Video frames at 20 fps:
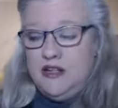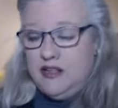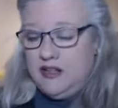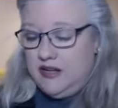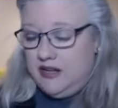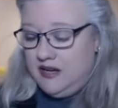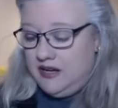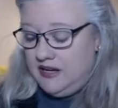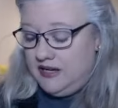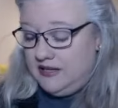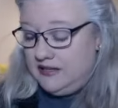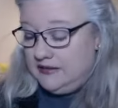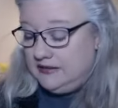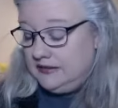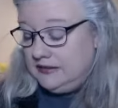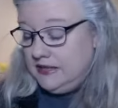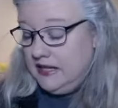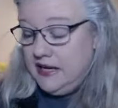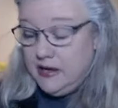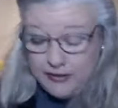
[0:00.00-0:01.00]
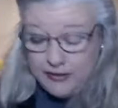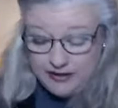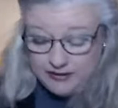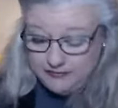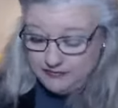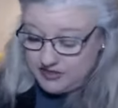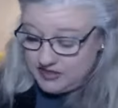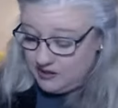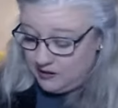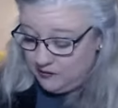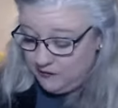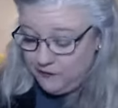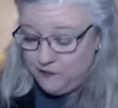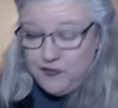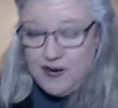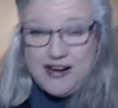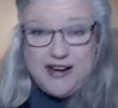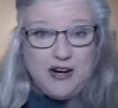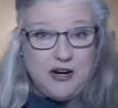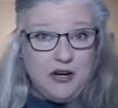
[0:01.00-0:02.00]
uh, anyway, so
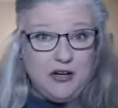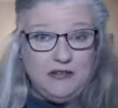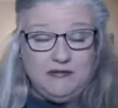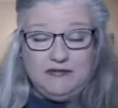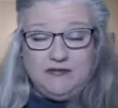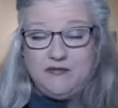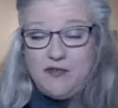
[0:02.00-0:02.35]
fire.